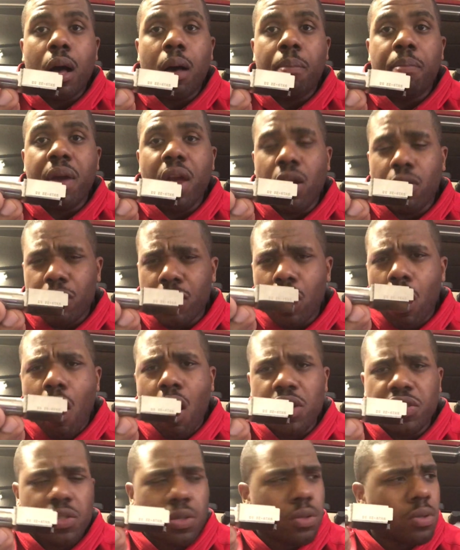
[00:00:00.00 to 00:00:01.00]
Bear Creek
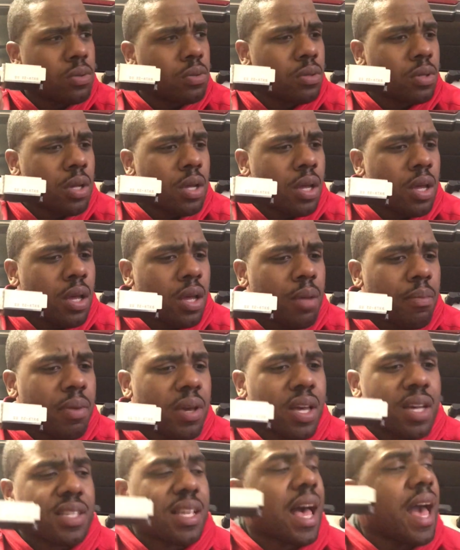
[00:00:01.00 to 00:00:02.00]
Arsenal,
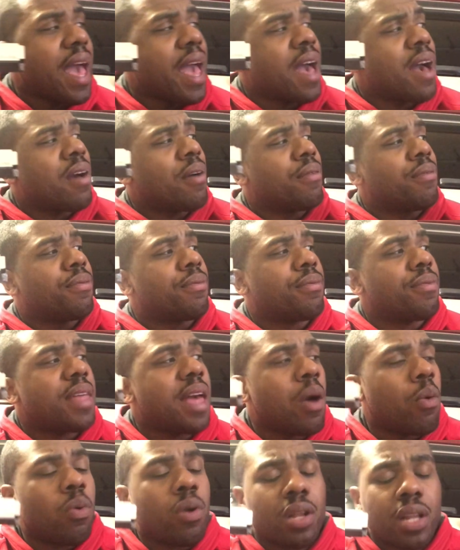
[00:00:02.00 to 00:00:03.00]
because I have
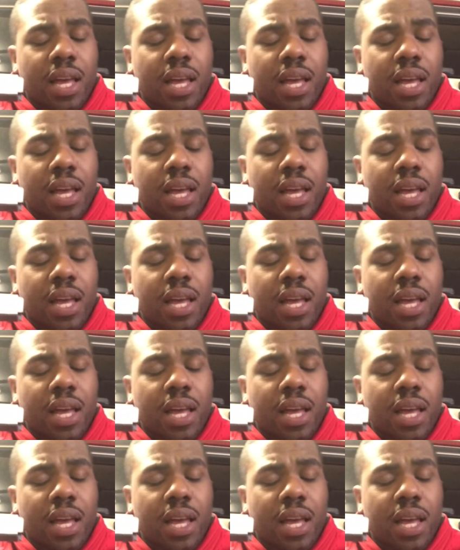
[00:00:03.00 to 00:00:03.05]
that one,